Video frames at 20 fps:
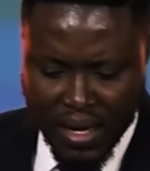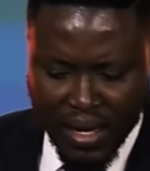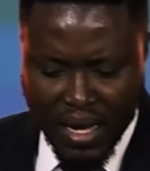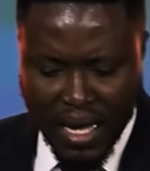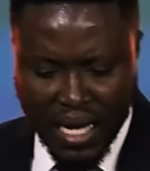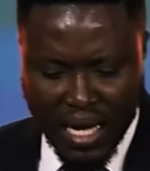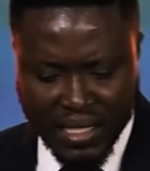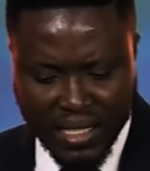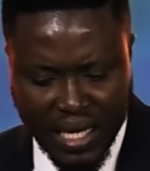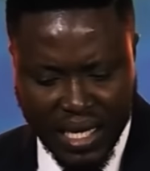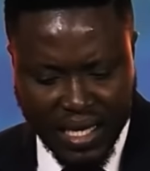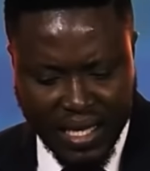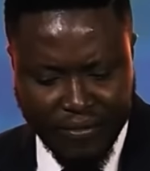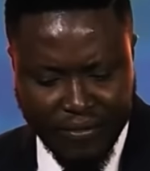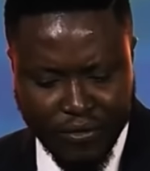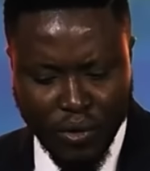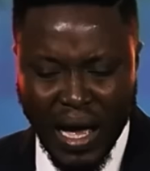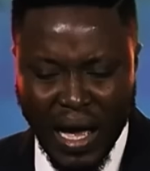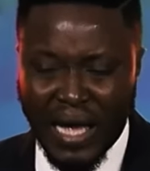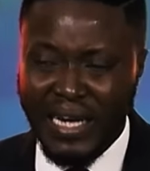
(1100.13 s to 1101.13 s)
and he shall give
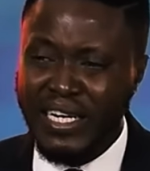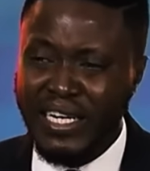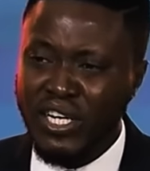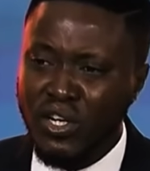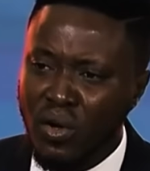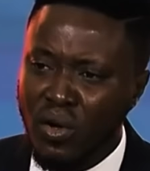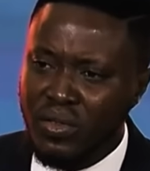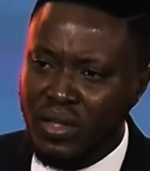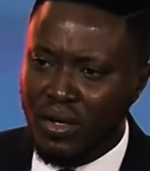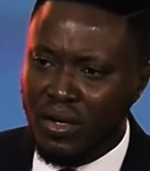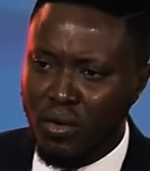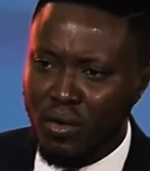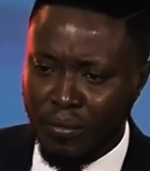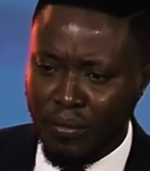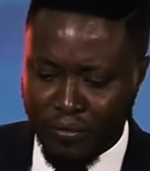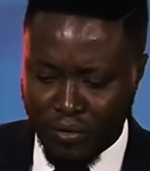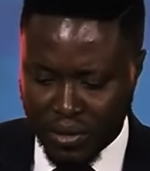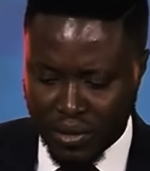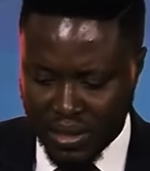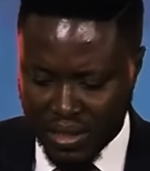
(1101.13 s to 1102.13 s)
you another
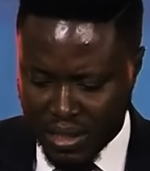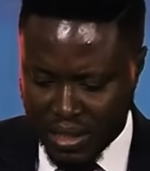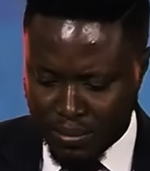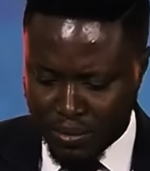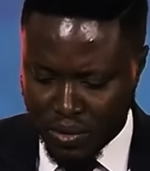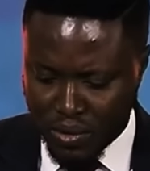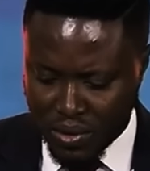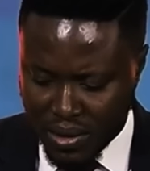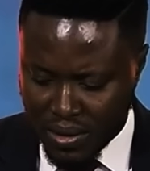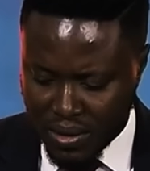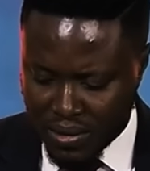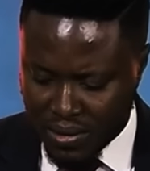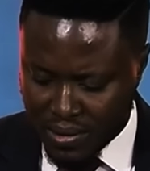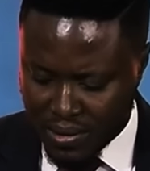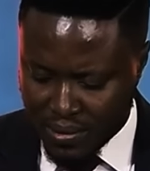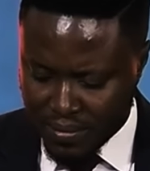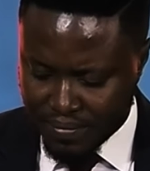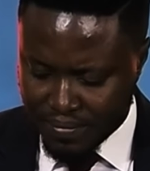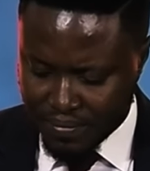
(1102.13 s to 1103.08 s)
comforter, scripture says.